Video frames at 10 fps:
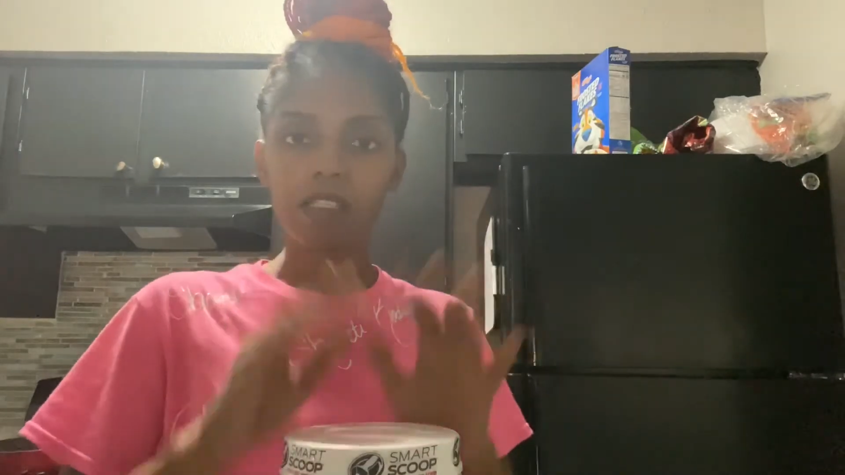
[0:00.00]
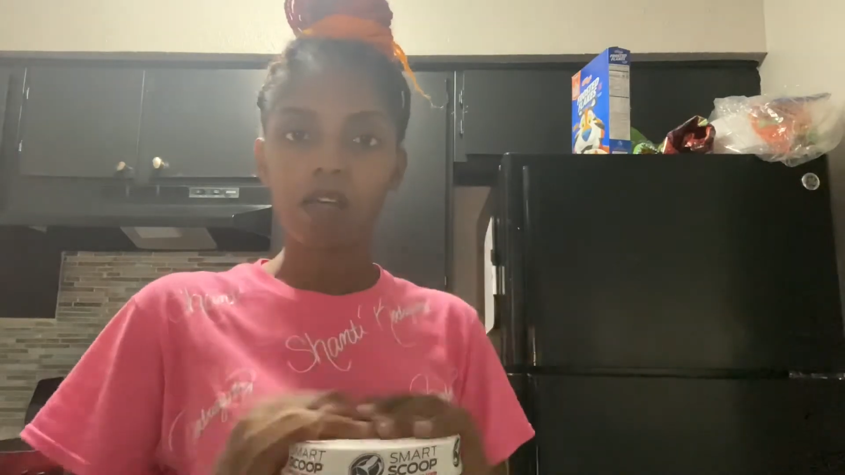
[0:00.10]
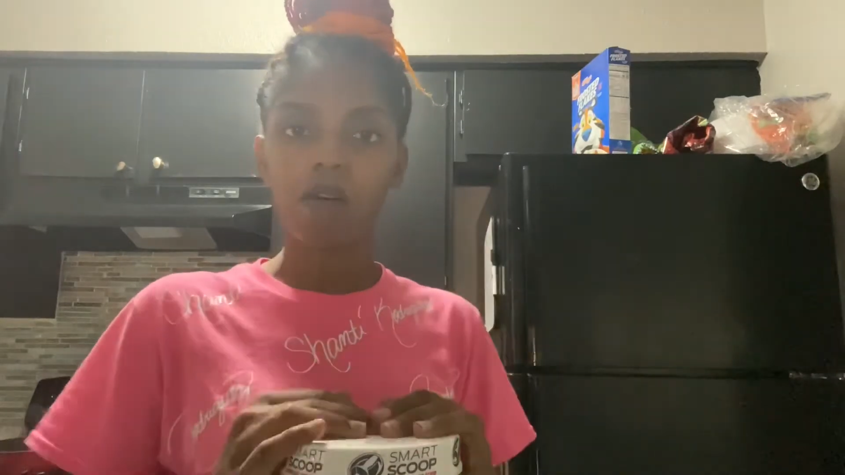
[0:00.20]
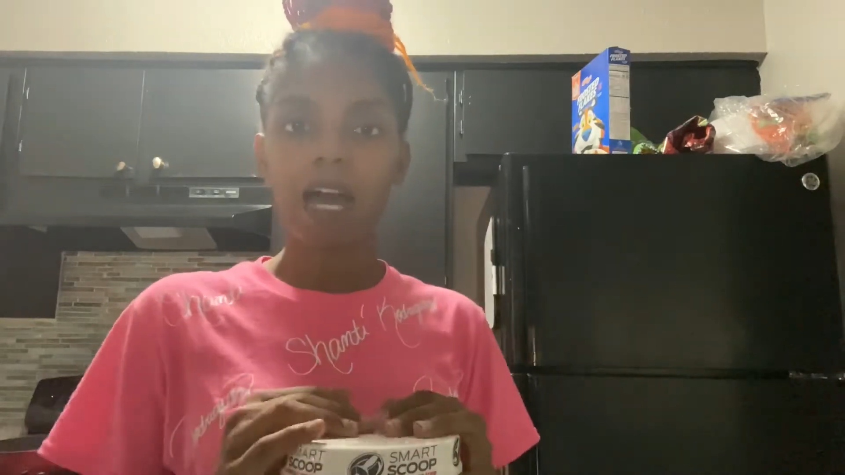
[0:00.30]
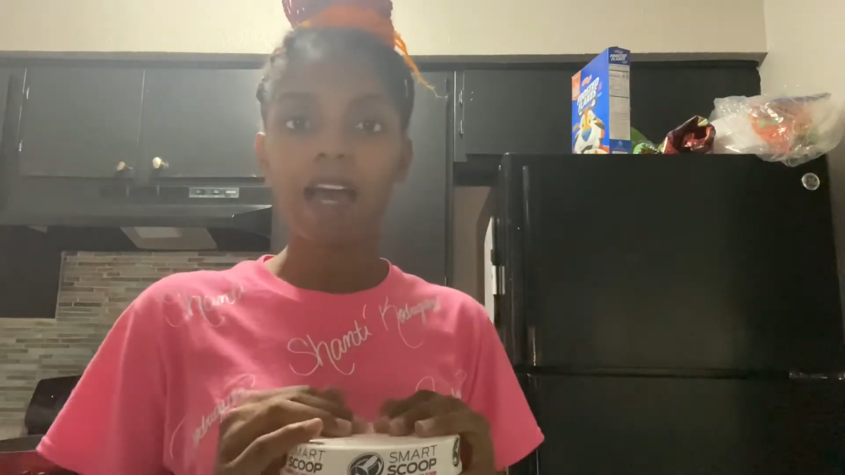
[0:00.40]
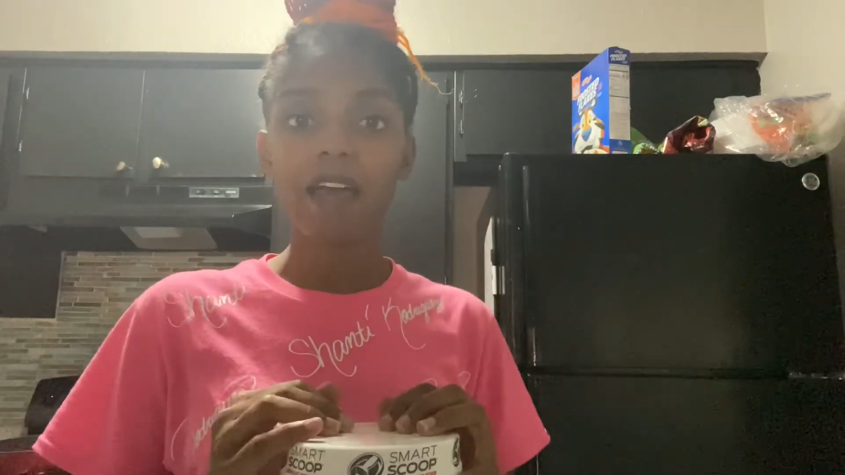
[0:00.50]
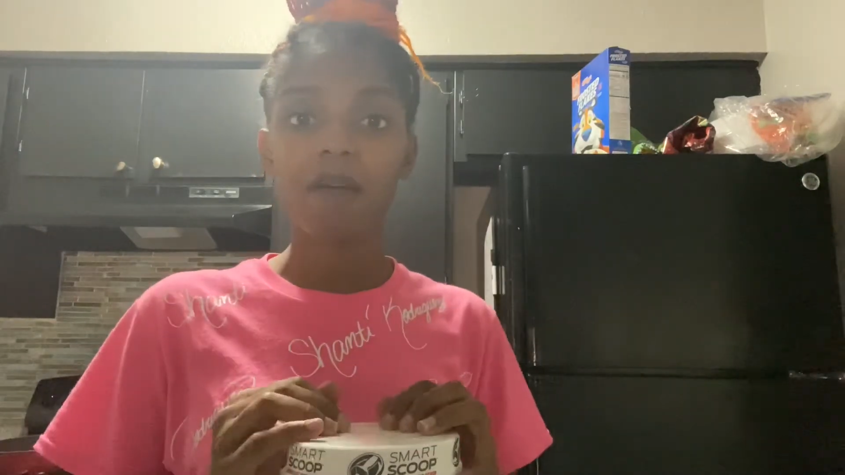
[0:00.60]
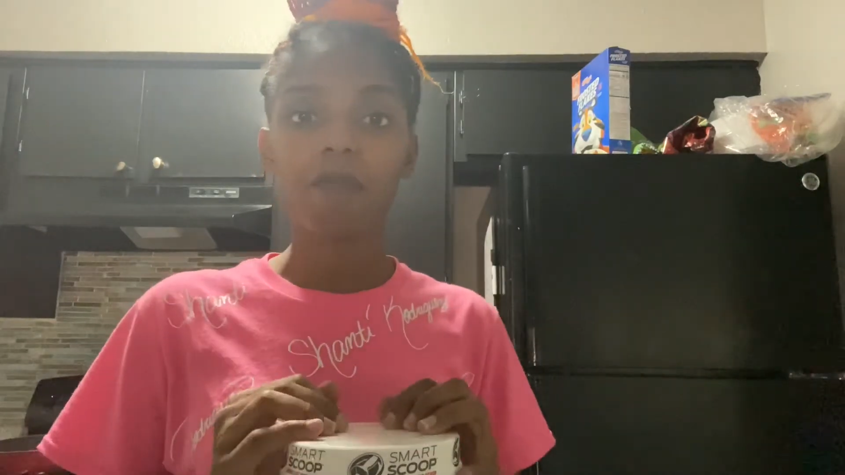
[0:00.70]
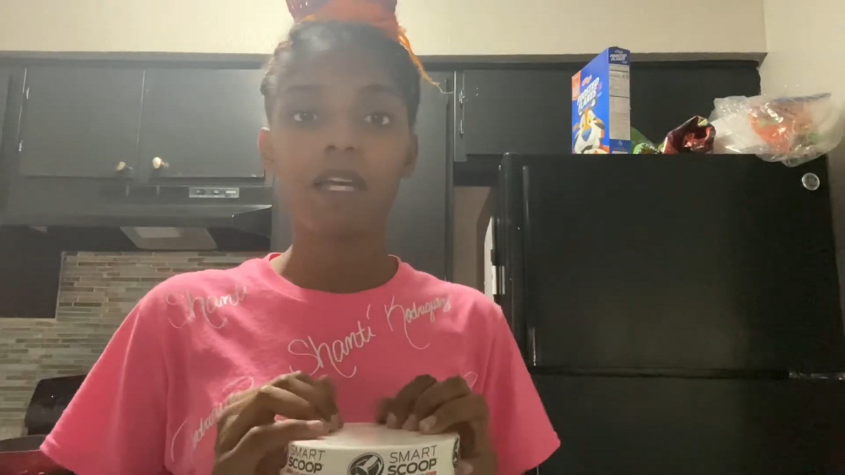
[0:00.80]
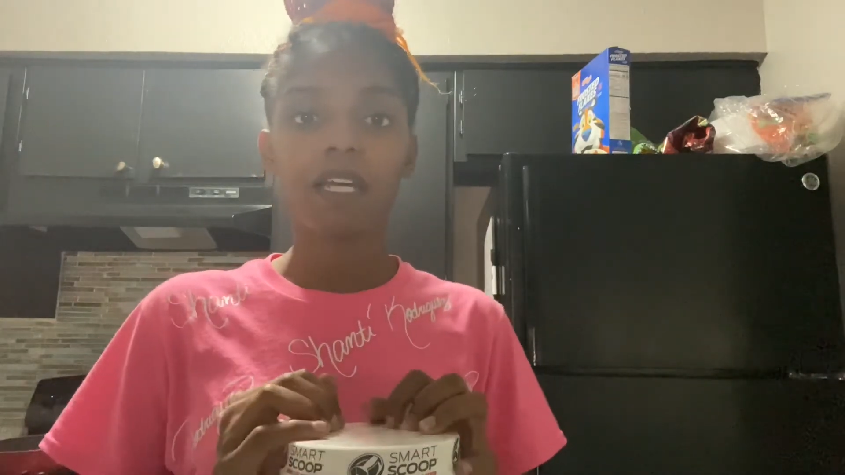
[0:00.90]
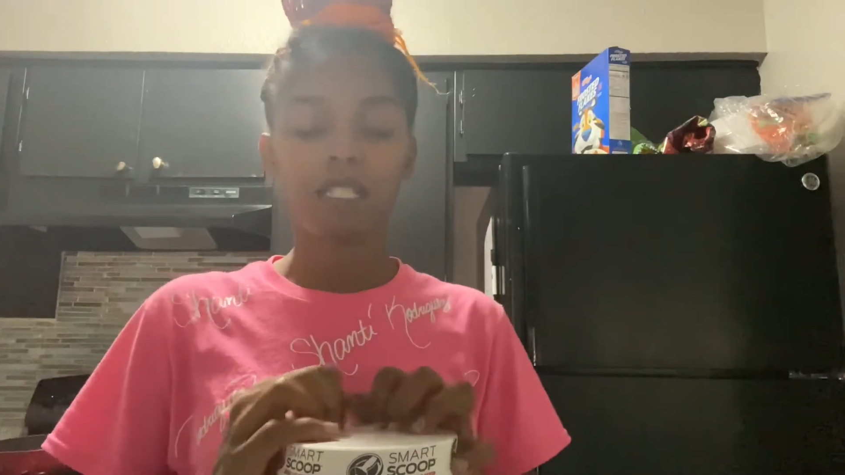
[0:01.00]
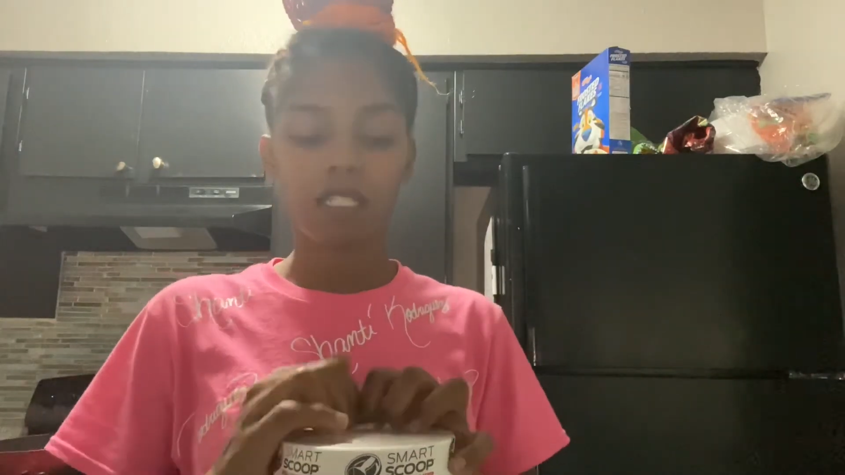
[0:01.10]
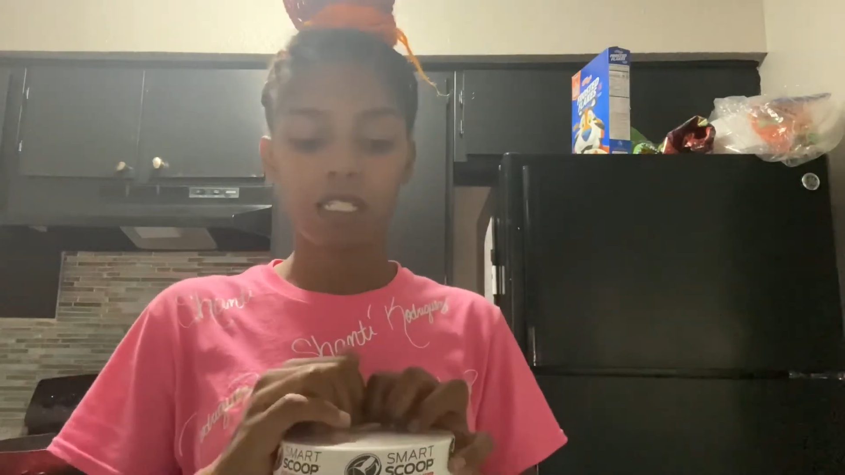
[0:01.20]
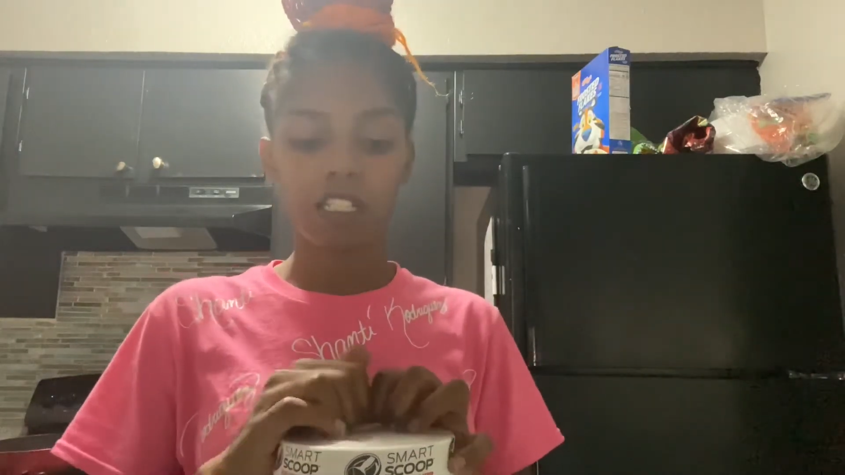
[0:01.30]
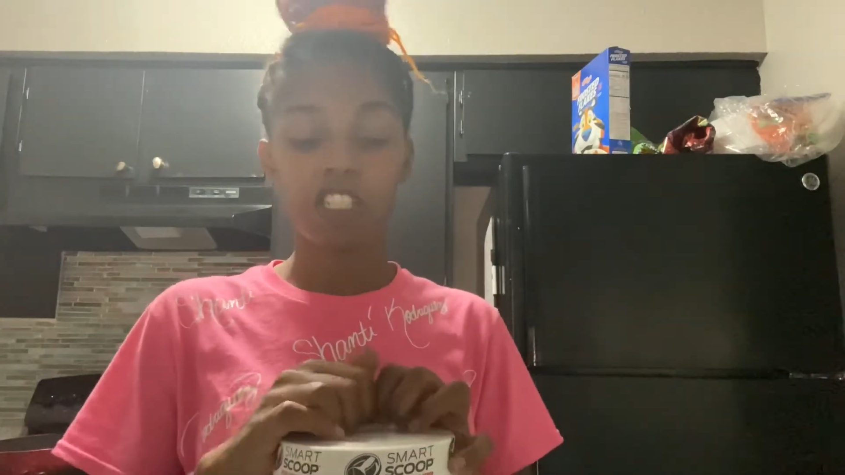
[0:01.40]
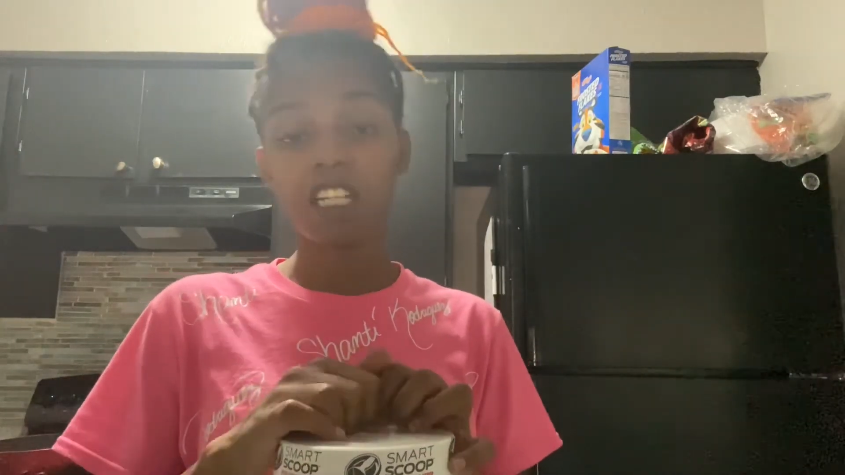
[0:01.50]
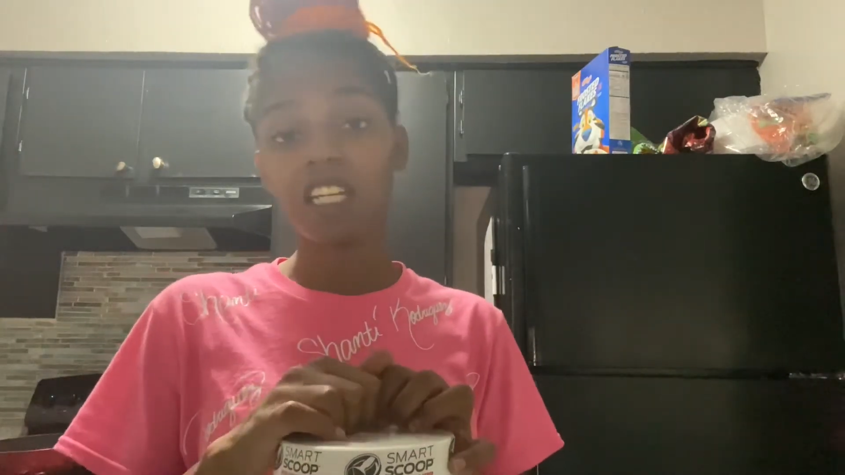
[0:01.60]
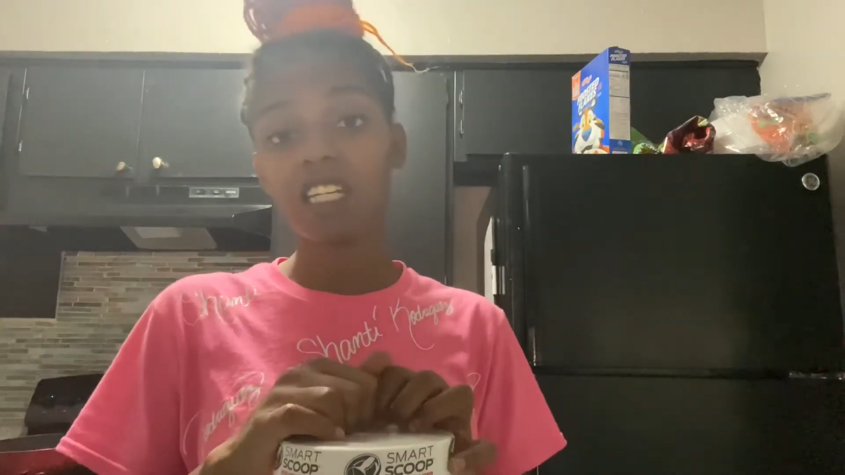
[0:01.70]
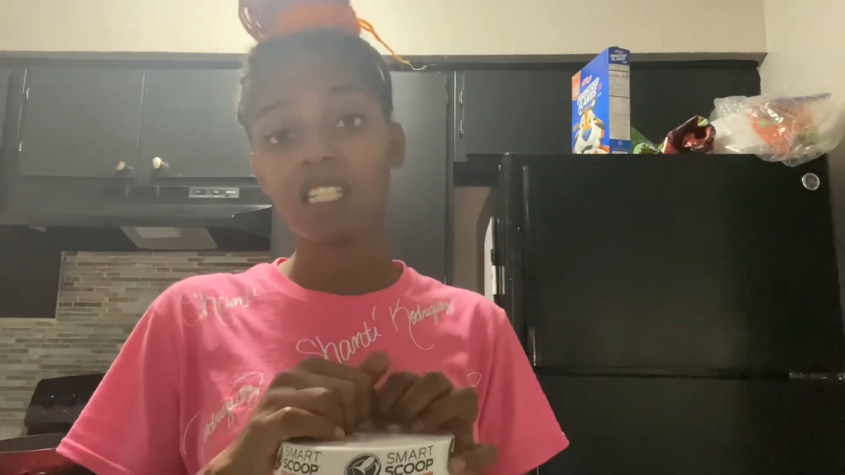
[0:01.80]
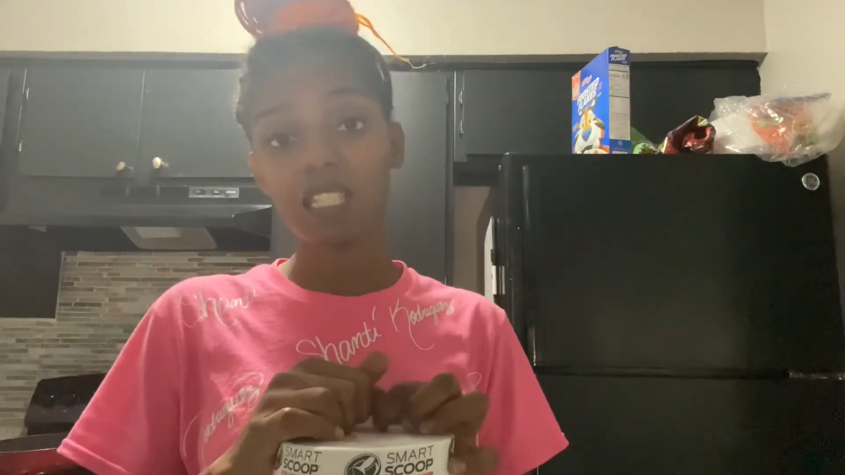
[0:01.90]
So I had went to
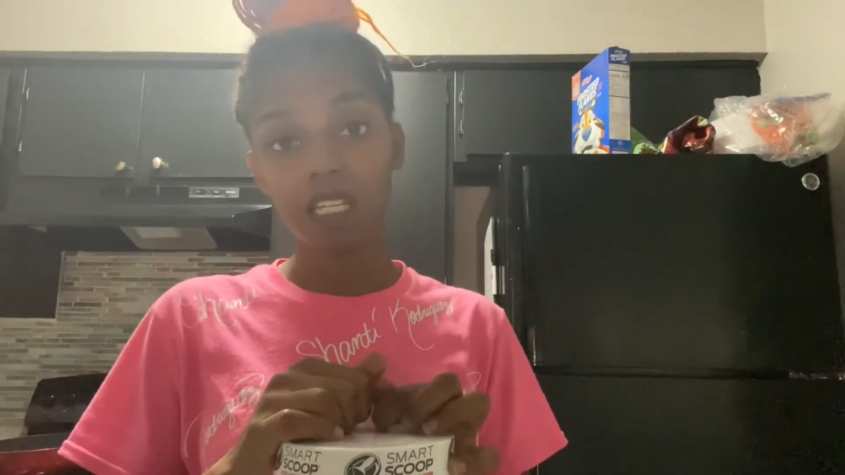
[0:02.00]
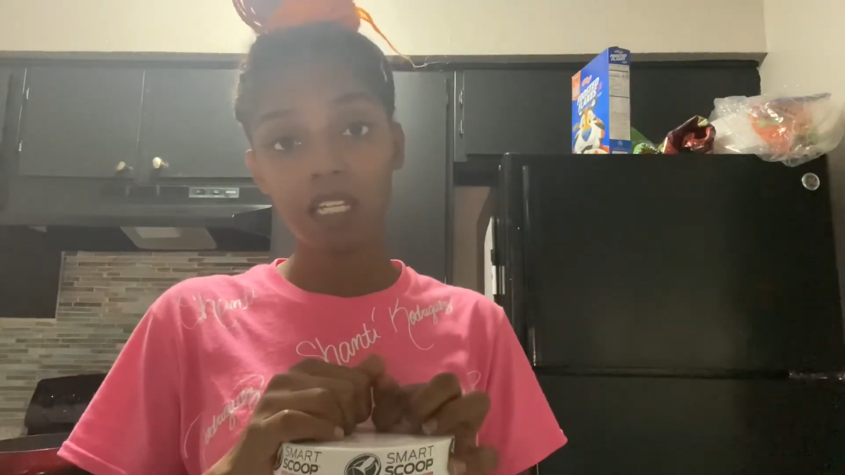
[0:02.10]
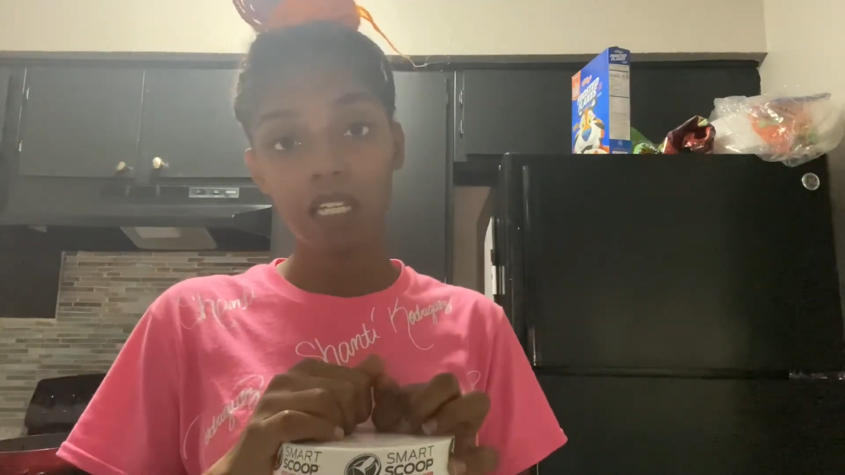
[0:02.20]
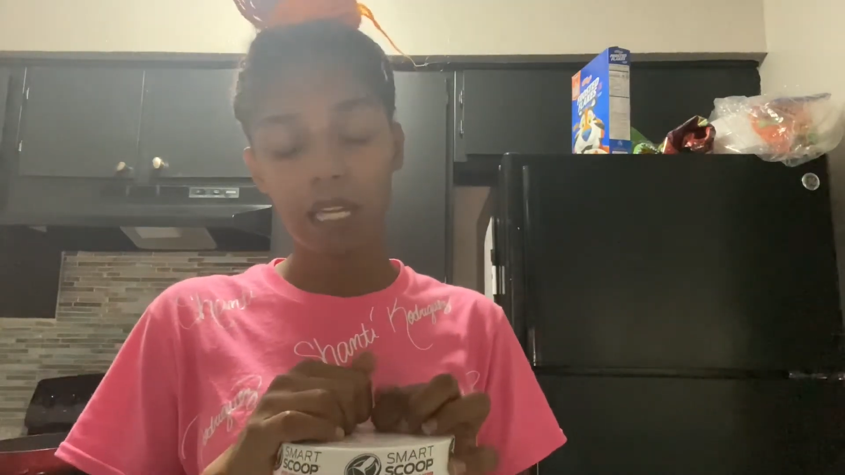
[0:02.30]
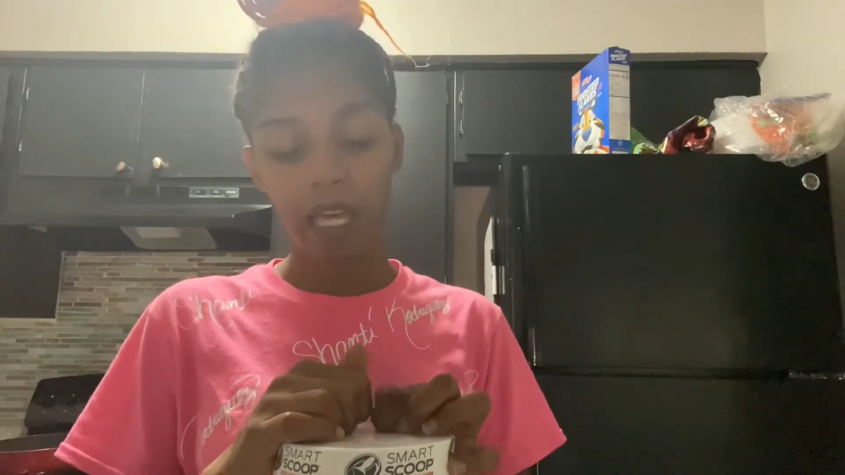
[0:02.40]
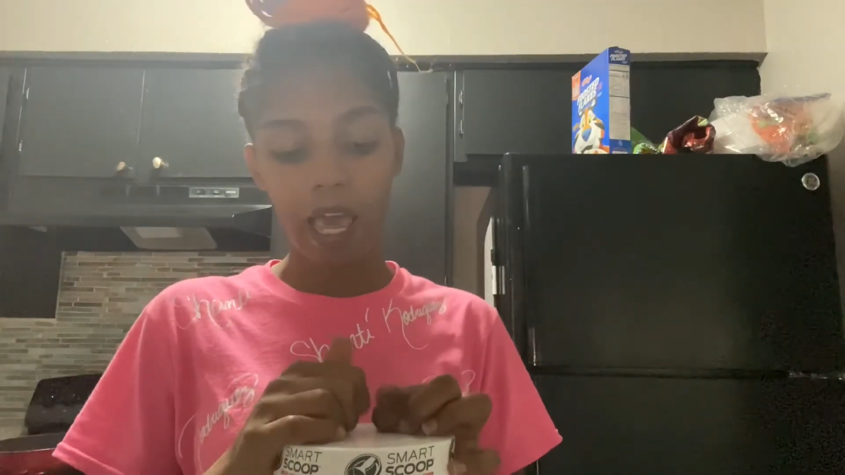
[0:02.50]
GNC